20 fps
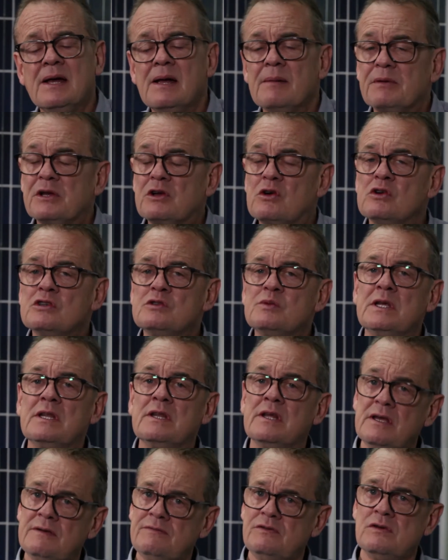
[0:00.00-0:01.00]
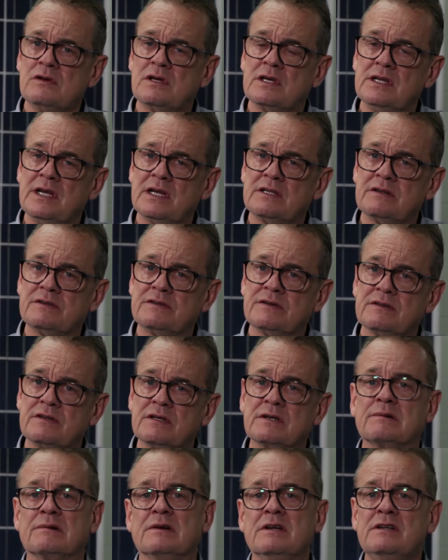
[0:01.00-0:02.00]
Because we leave you connected to the
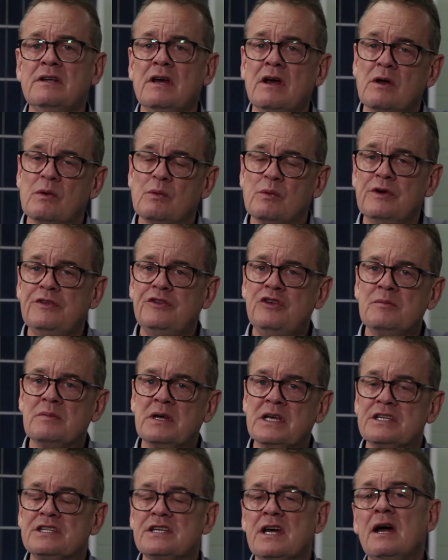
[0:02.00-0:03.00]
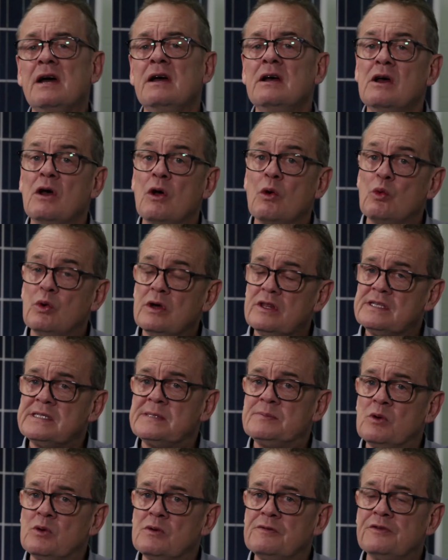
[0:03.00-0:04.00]
grid with your meter, with a
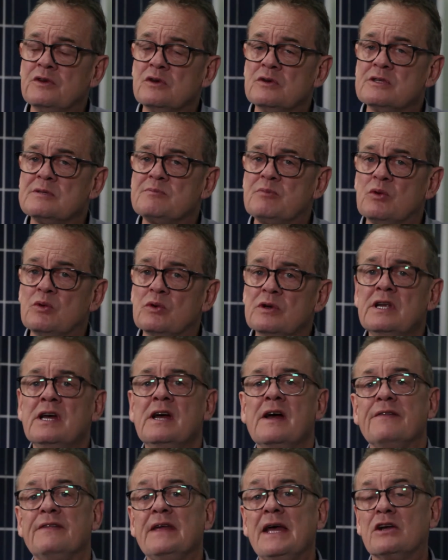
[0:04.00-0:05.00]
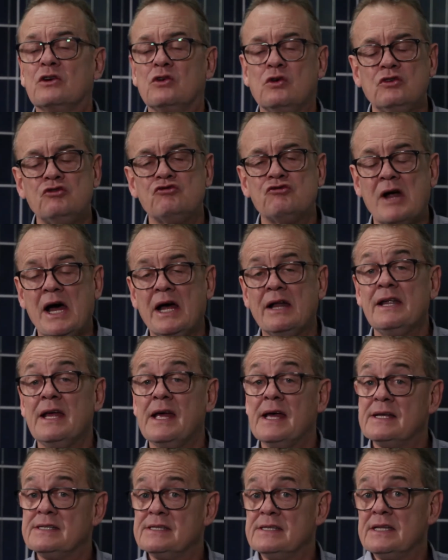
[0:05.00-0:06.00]
small fuse board that could run,
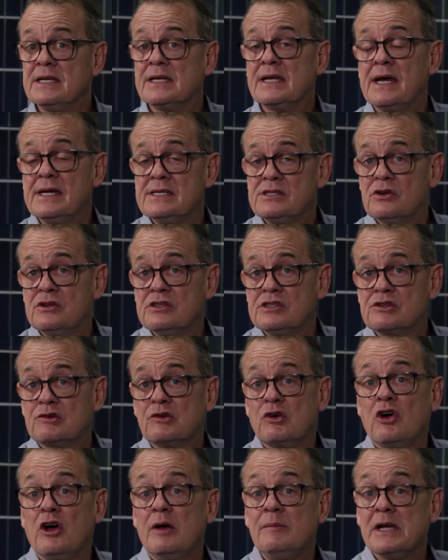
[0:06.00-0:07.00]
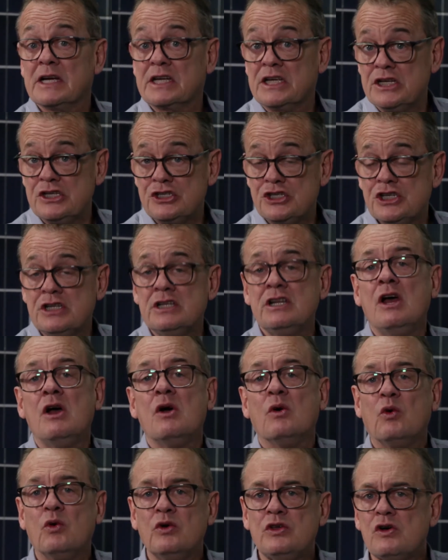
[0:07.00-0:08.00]
as in the case I described, a kitchen
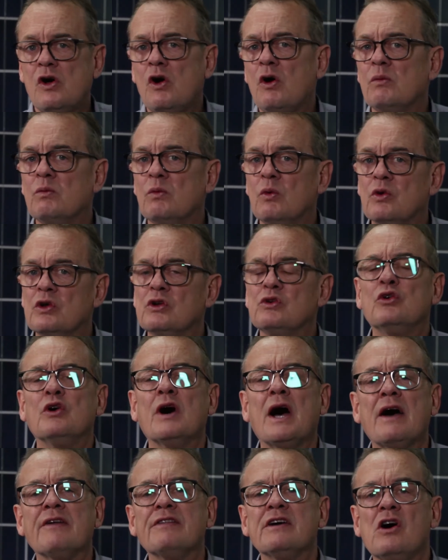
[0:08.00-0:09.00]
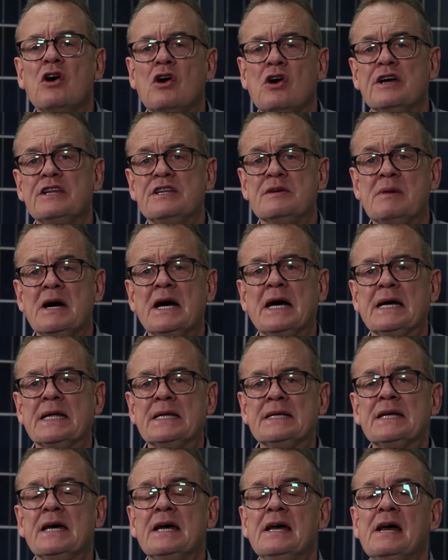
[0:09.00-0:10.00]
or your hot water or other high
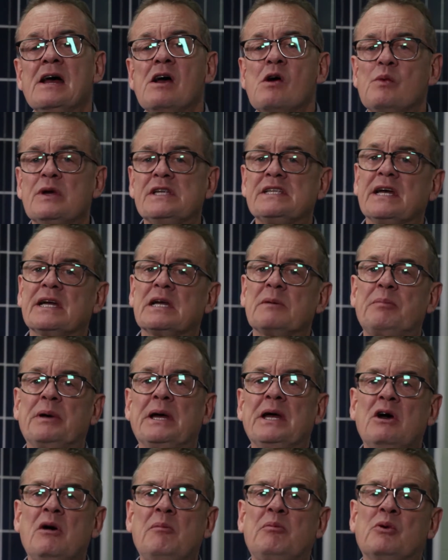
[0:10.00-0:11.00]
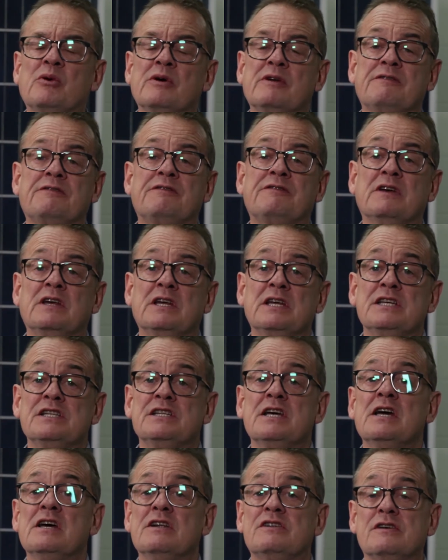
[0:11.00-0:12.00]
demand, we take a PowerPoint
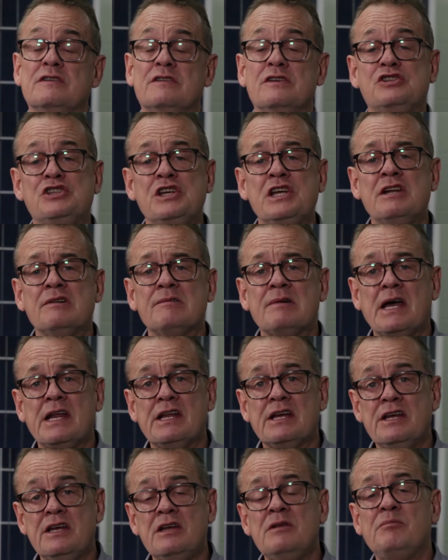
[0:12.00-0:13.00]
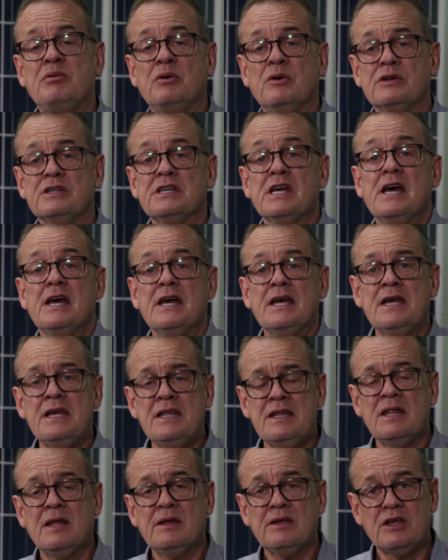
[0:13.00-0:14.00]
feed to the generator input
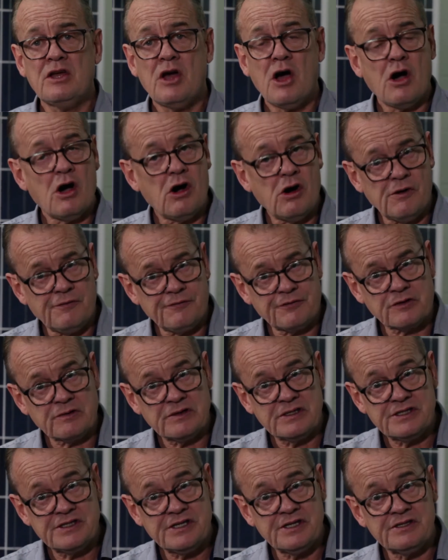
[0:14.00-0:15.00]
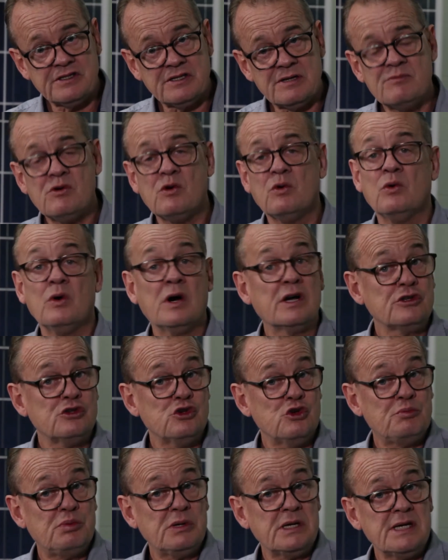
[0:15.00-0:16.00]
in the off-grid system or
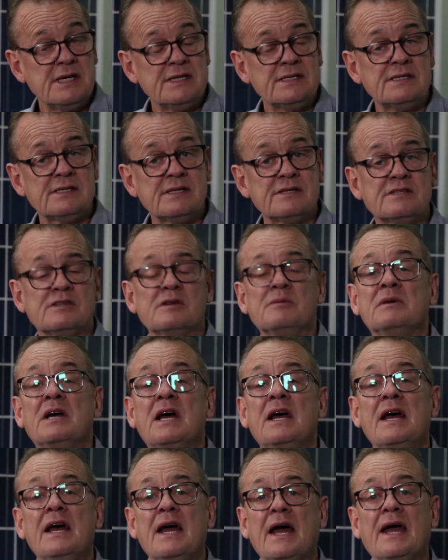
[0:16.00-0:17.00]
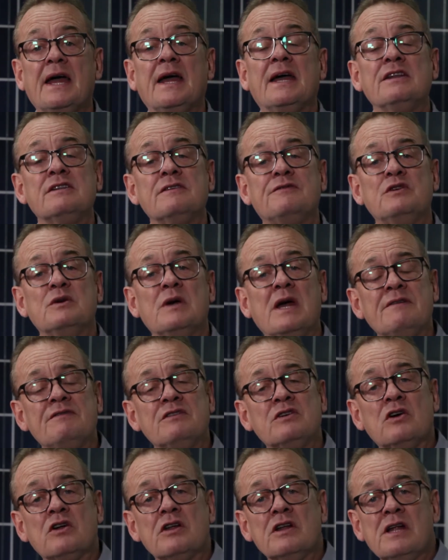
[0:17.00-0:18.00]
a UPS system, and if you
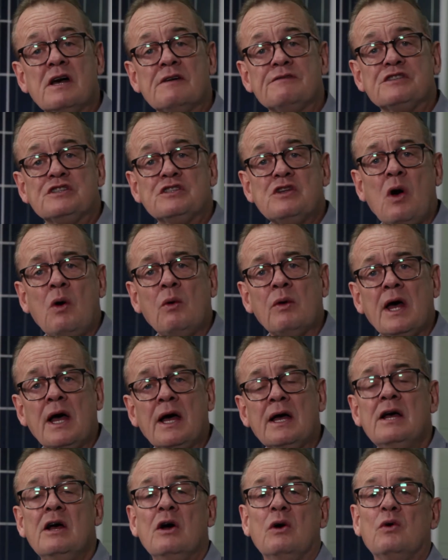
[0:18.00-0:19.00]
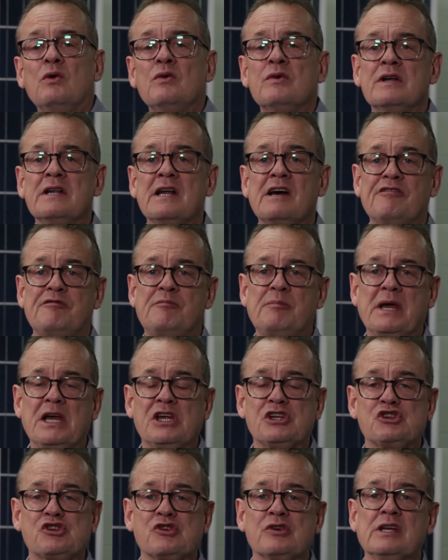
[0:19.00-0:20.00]
haven't got enough solar or enough
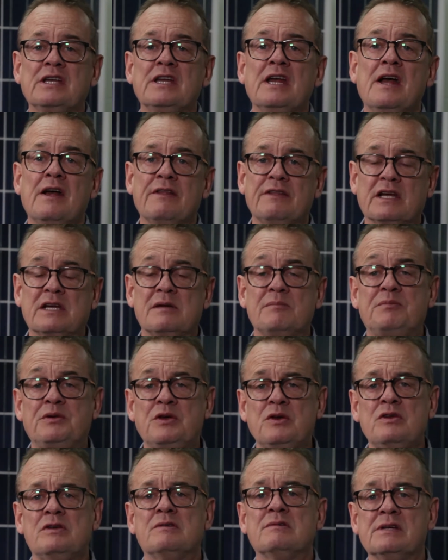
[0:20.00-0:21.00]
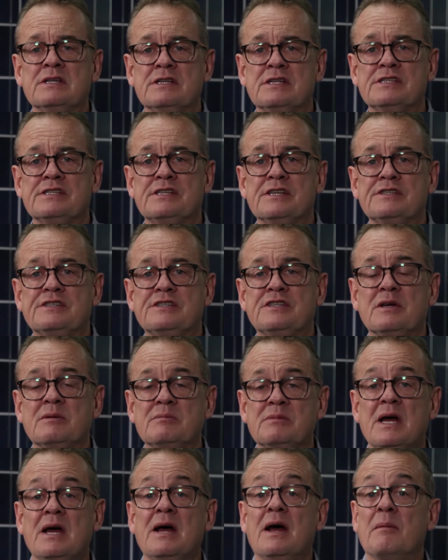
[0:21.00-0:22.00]
battery, the computer in the
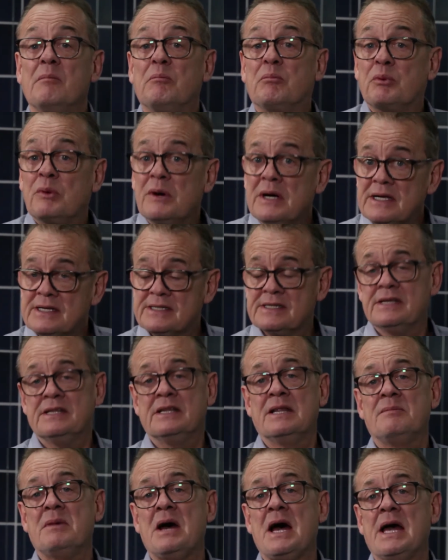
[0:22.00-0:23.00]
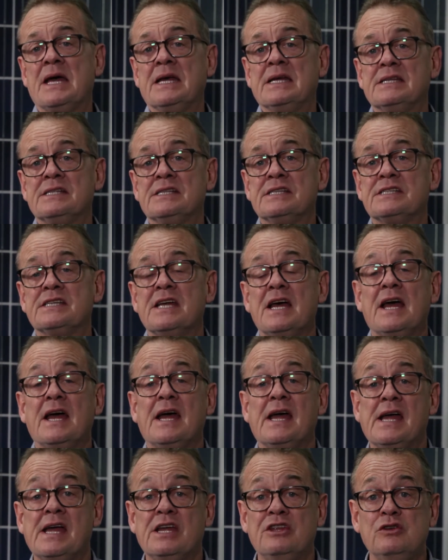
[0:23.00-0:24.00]
system brings in the mains
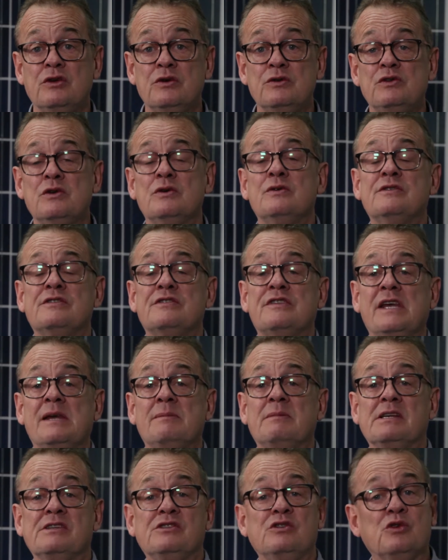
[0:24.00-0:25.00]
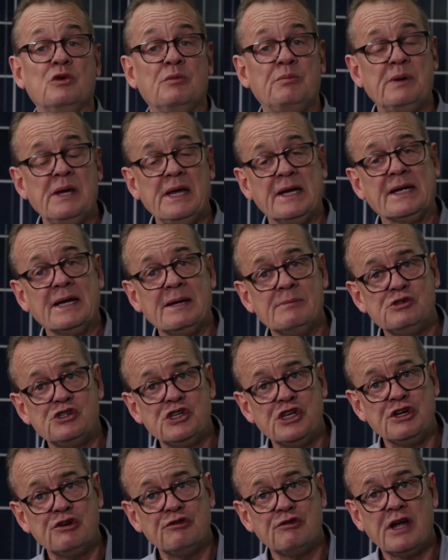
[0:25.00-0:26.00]
and you use them as your backup
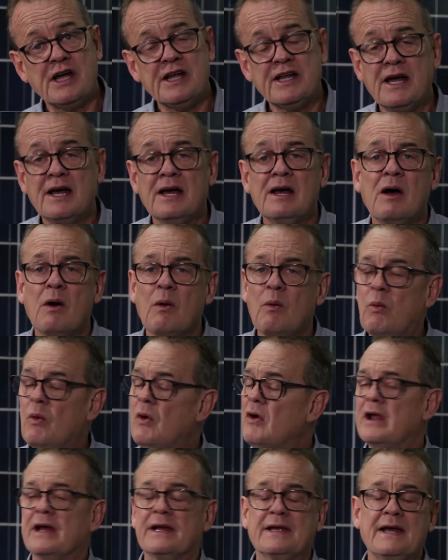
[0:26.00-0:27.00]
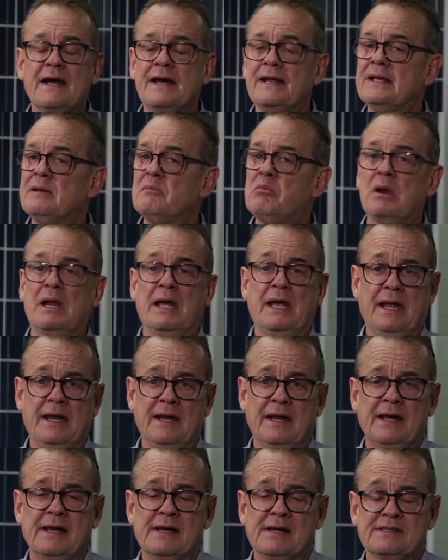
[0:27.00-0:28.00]
generator. What a cunning plan.
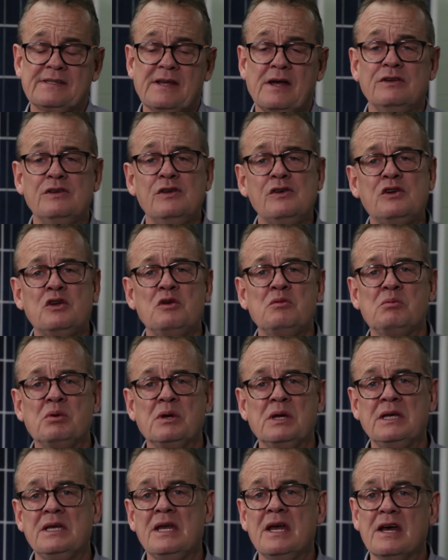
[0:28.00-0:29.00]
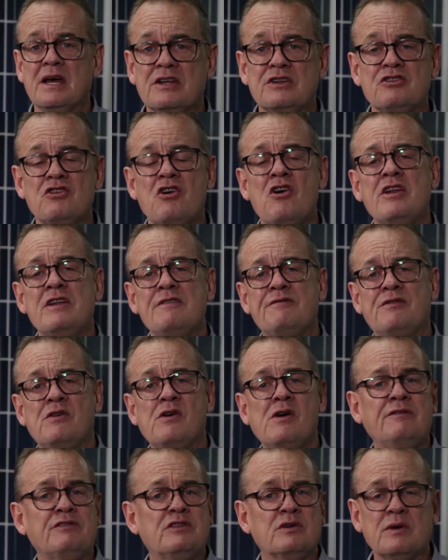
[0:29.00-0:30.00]
So you can be
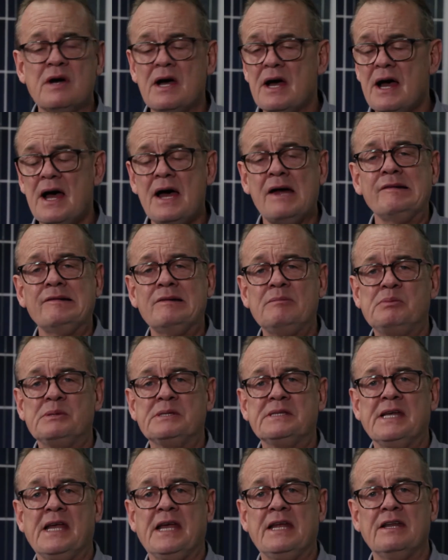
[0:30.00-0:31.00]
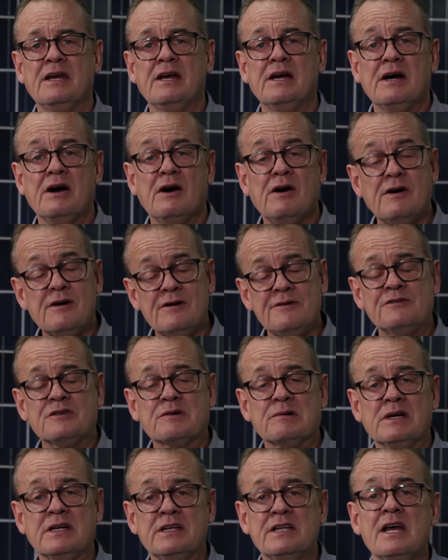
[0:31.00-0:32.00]
95 to 100%
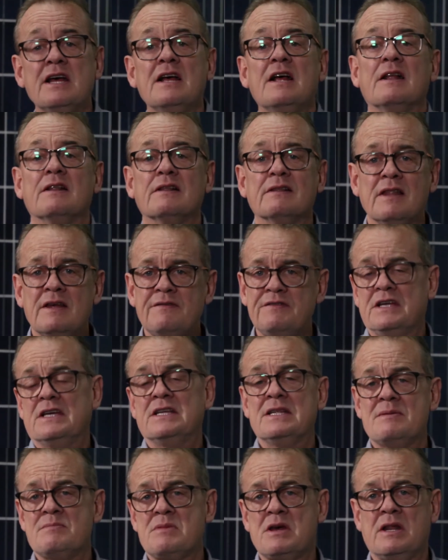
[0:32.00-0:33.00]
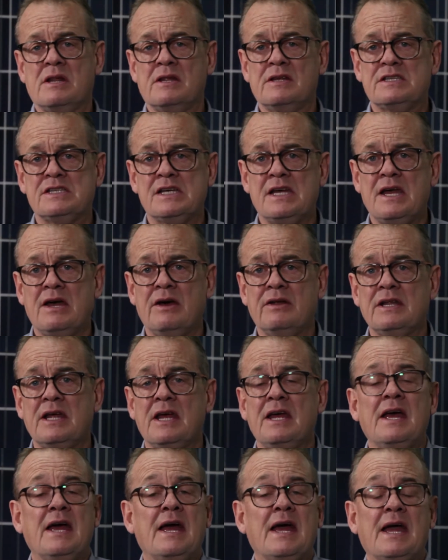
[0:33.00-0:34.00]
off-grid, living in the middle of town
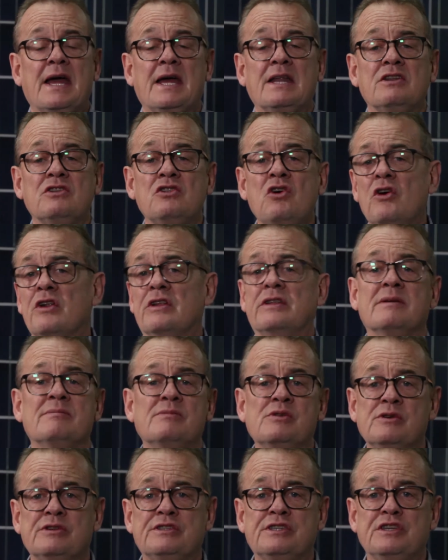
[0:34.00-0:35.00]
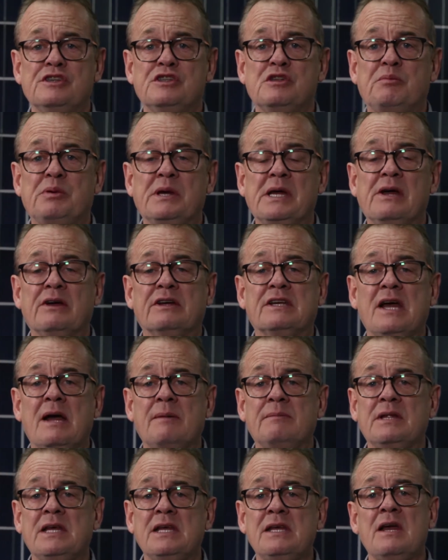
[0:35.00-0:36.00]
and not at the mercy of the power
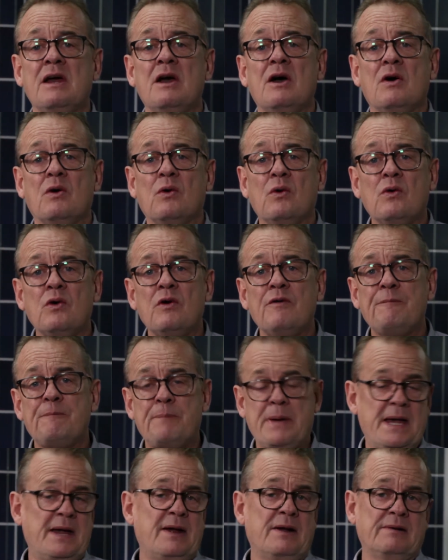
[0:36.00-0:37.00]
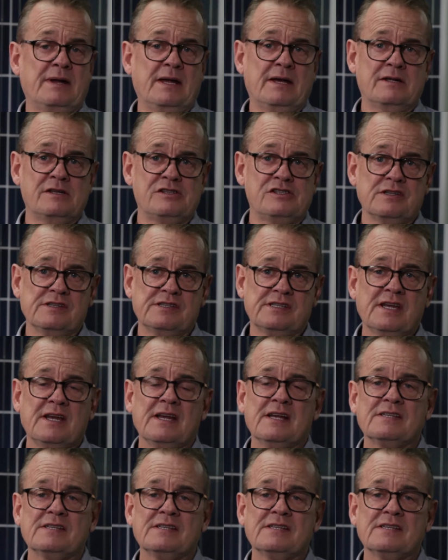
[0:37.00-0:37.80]
company or power outages.